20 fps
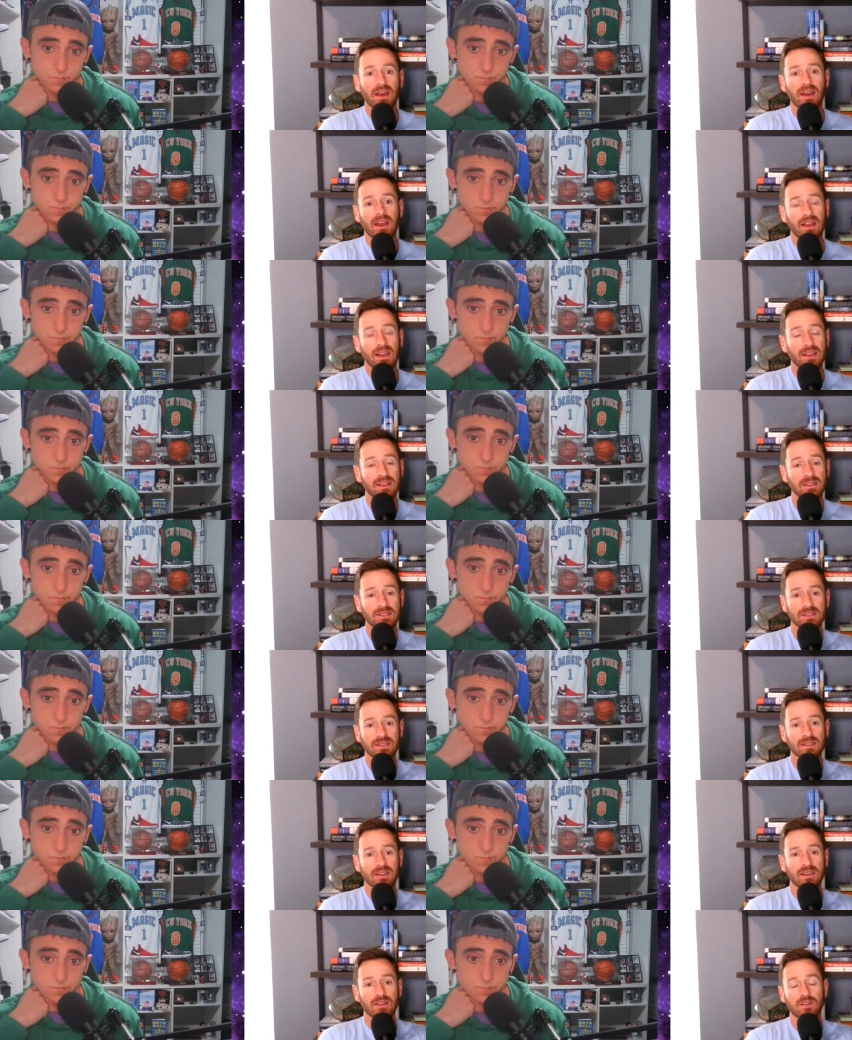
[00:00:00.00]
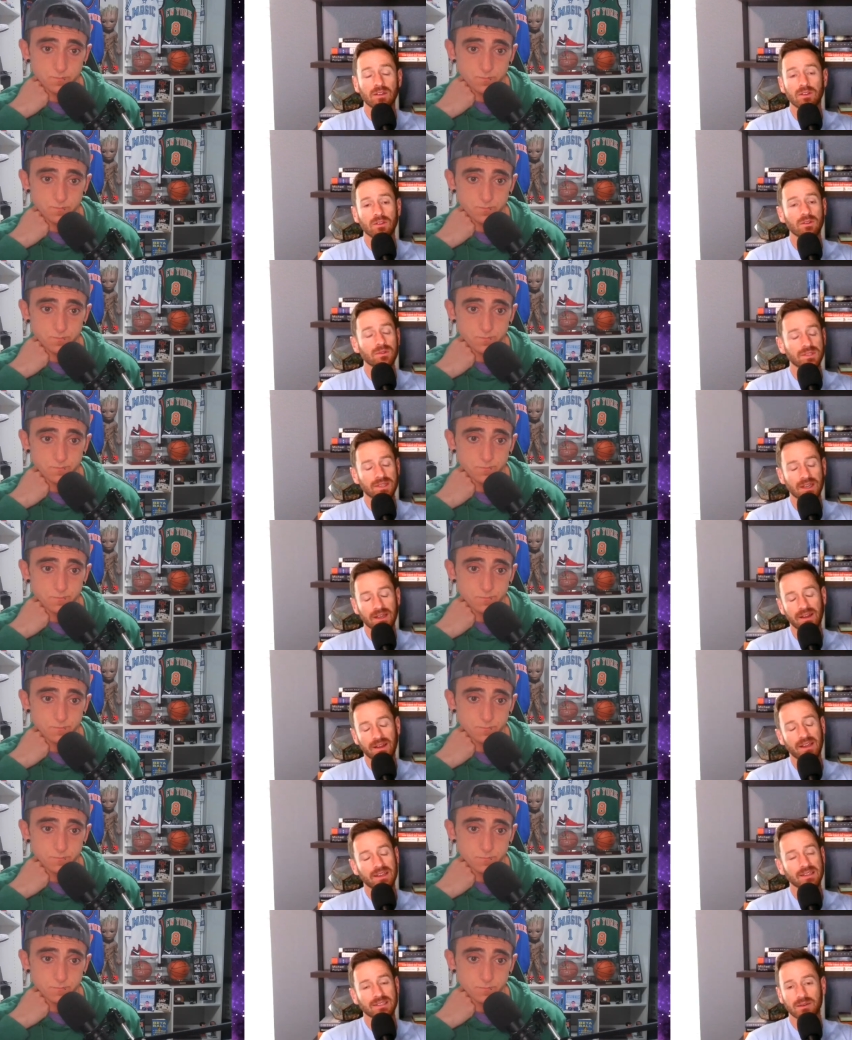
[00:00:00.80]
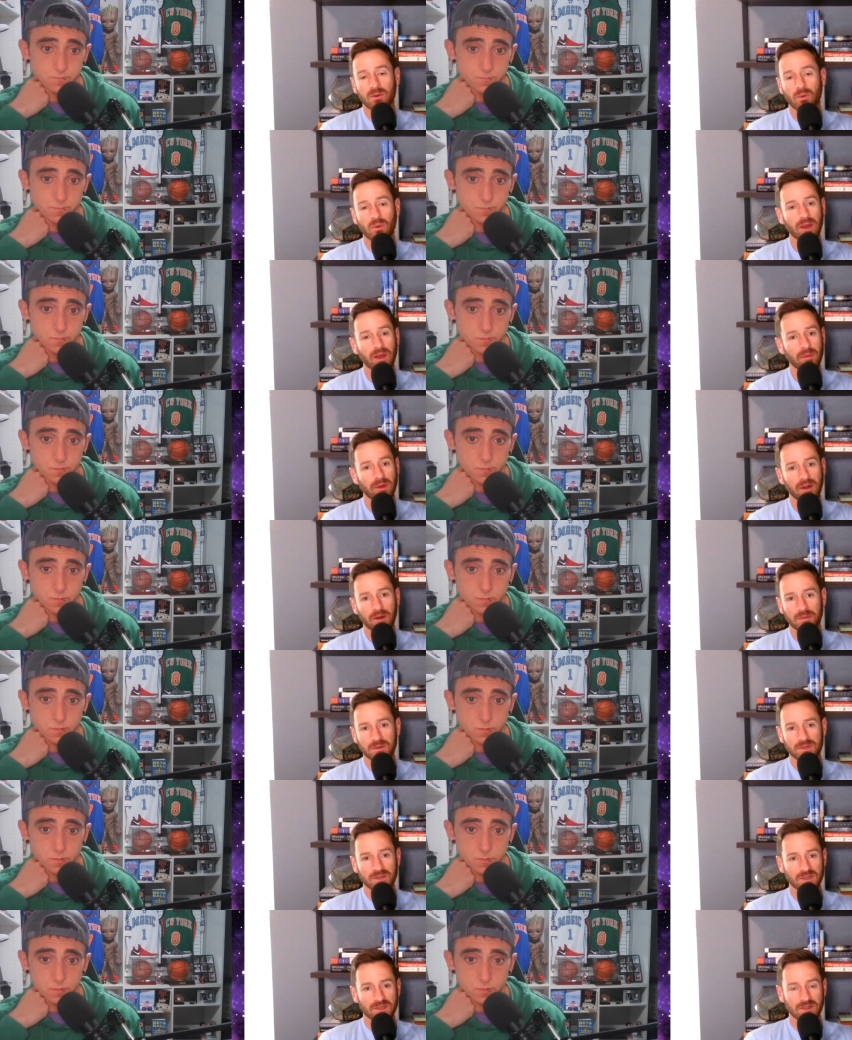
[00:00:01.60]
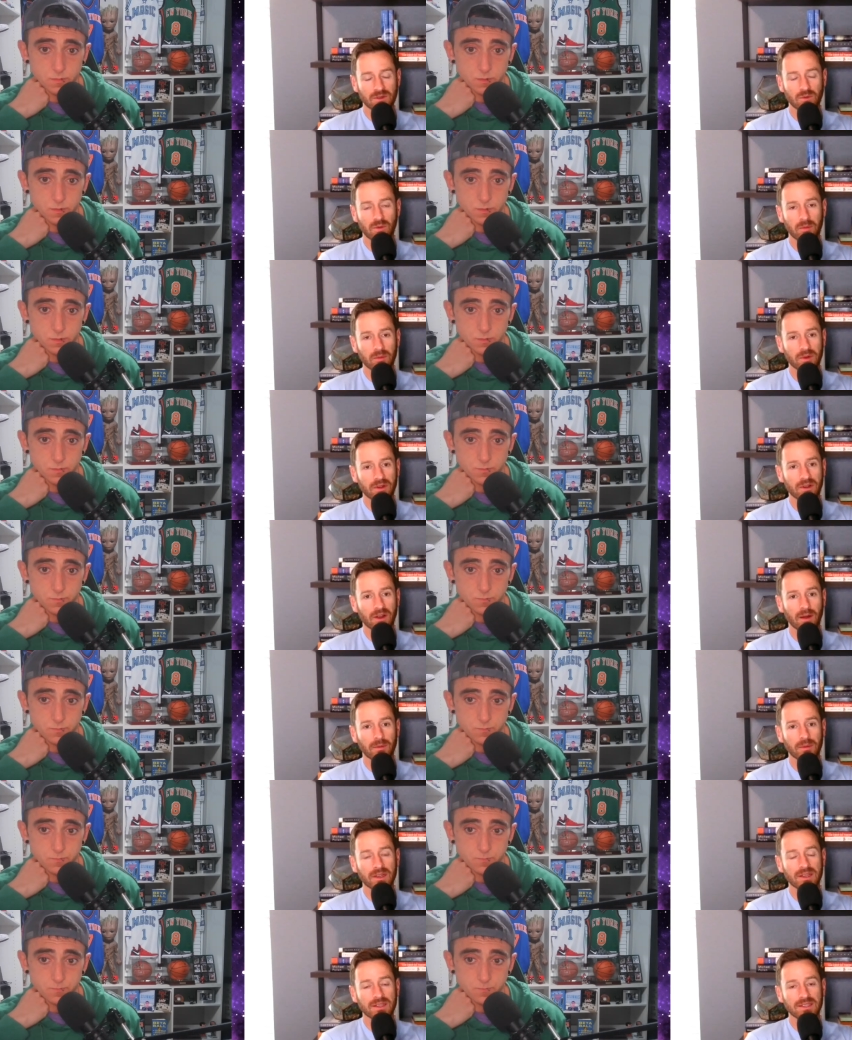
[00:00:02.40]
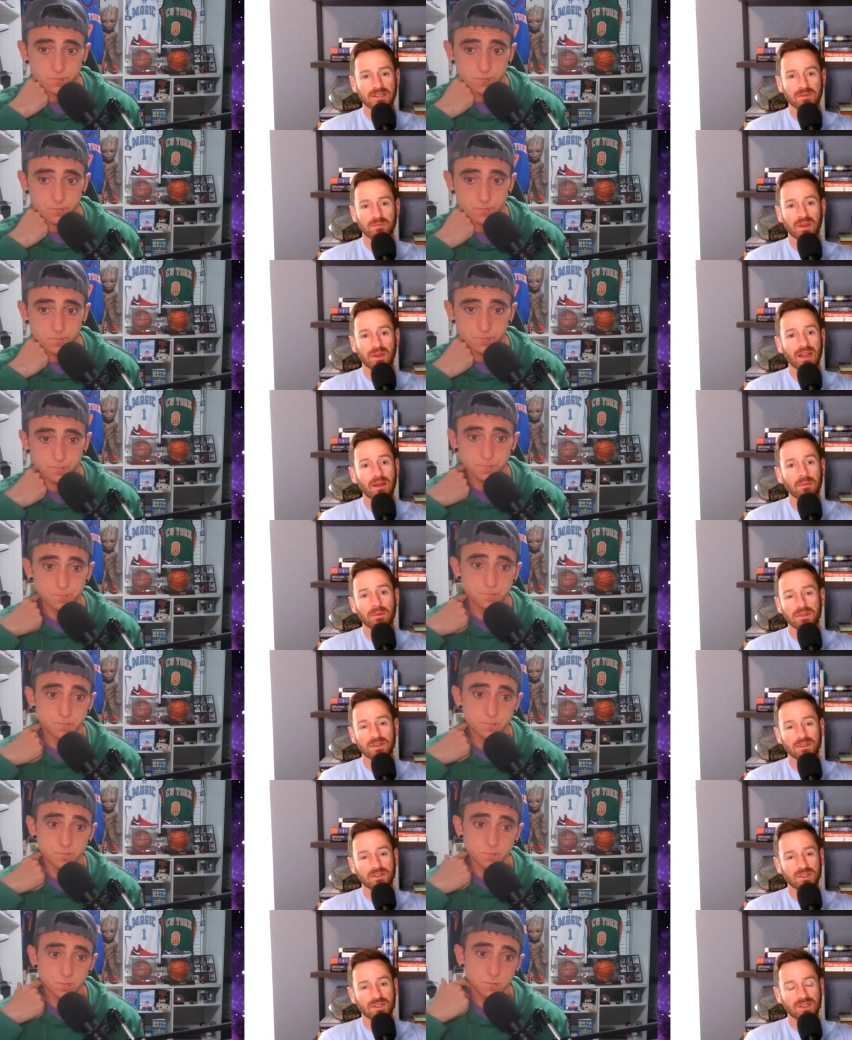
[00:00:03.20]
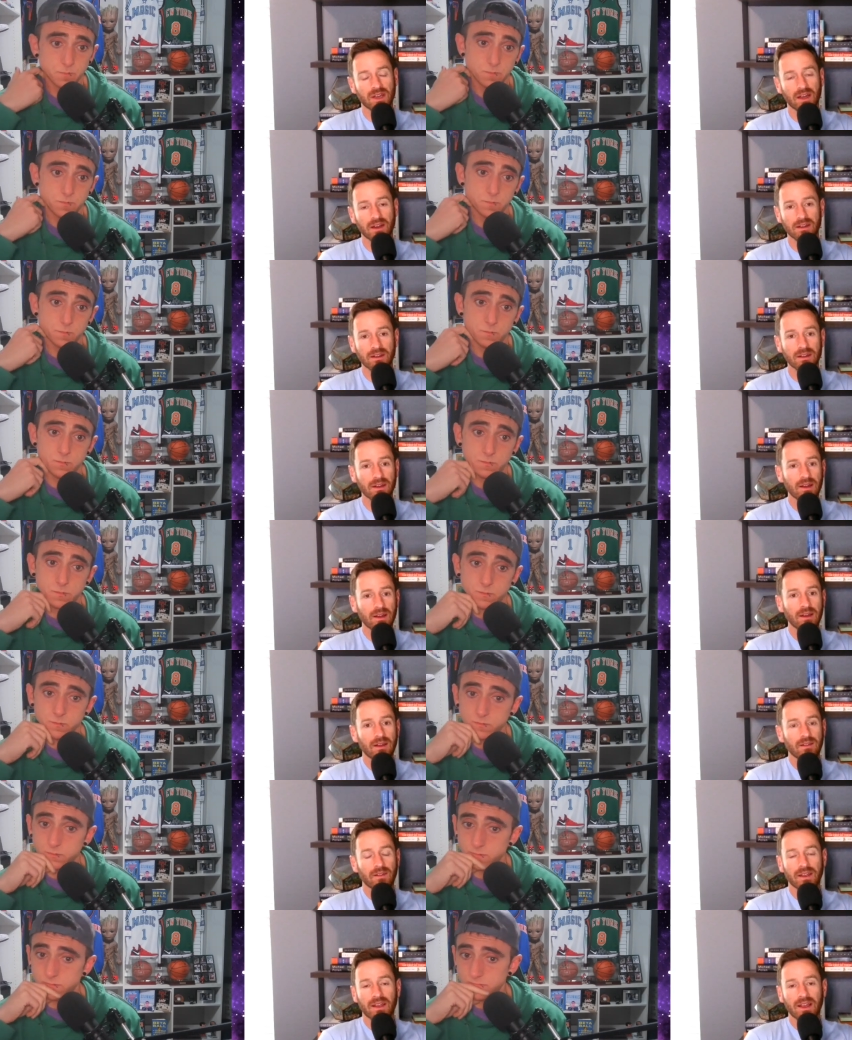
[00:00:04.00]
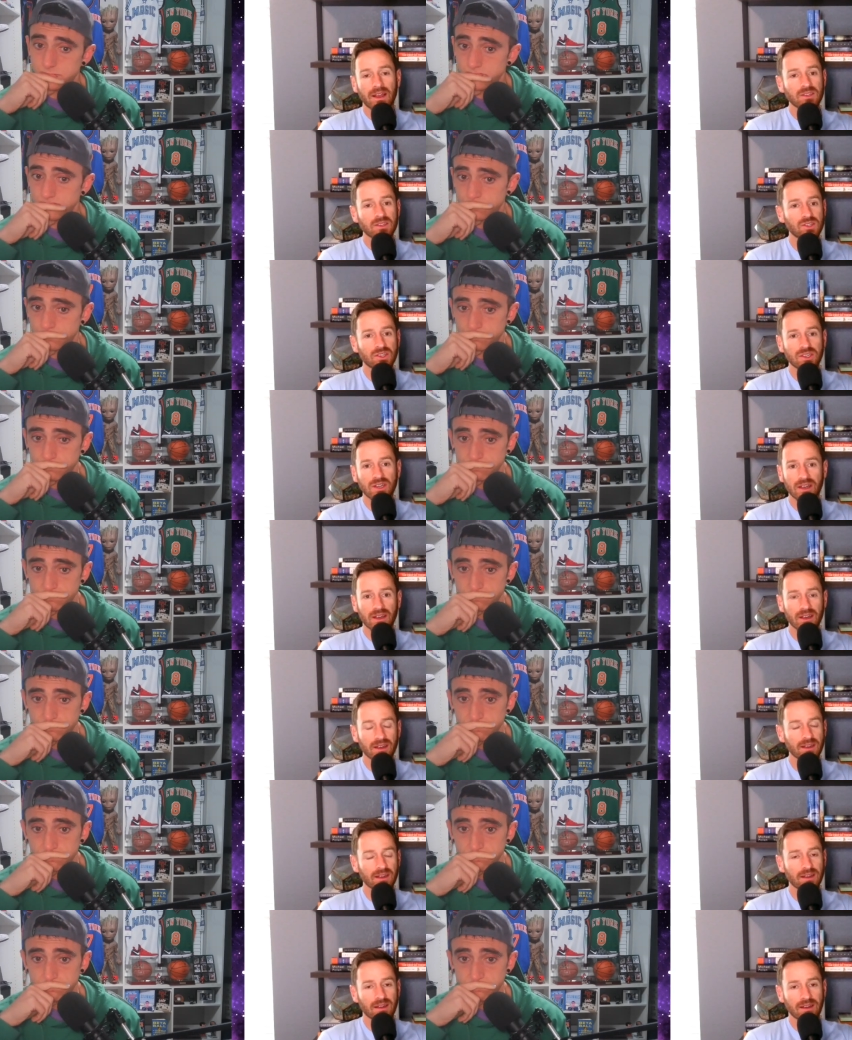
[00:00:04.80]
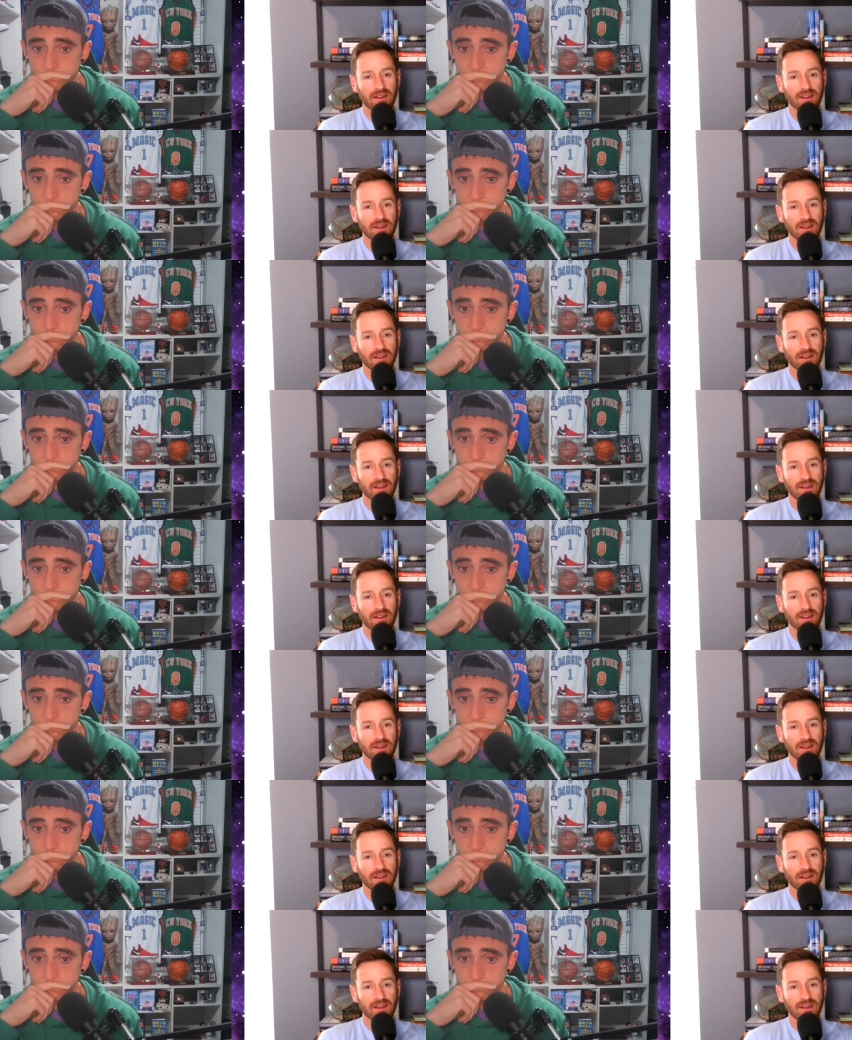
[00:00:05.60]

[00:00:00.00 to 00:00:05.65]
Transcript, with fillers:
Speaker 1: he's you said, like he's in a way better position than Wembanyama because he's been able to just kind of like SGA